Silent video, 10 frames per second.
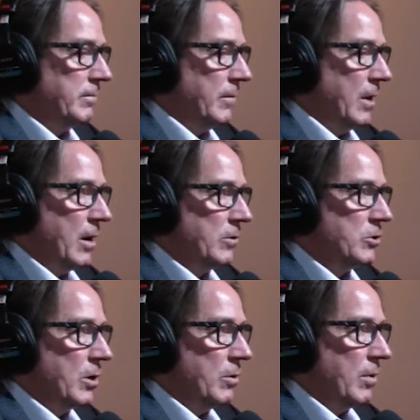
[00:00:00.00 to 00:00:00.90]
You know,
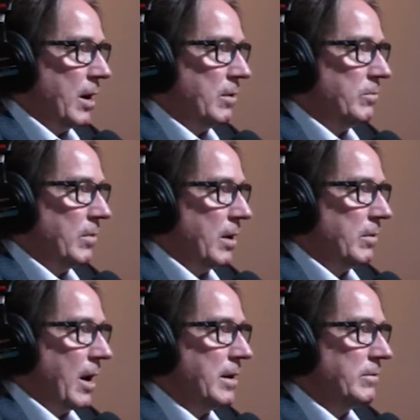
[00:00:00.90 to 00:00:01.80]
so yeah. I,
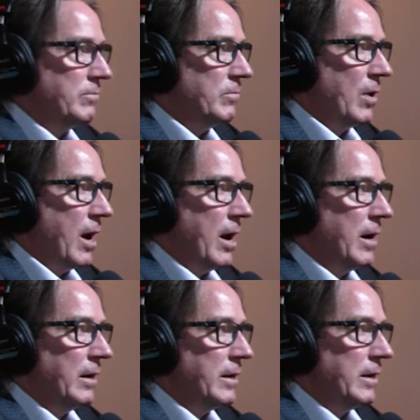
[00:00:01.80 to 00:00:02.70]
I, I
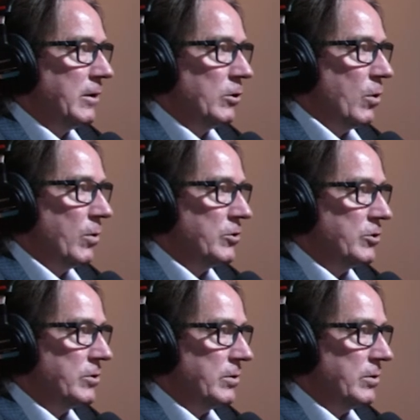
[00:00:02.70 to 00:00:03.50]
highly encouraged.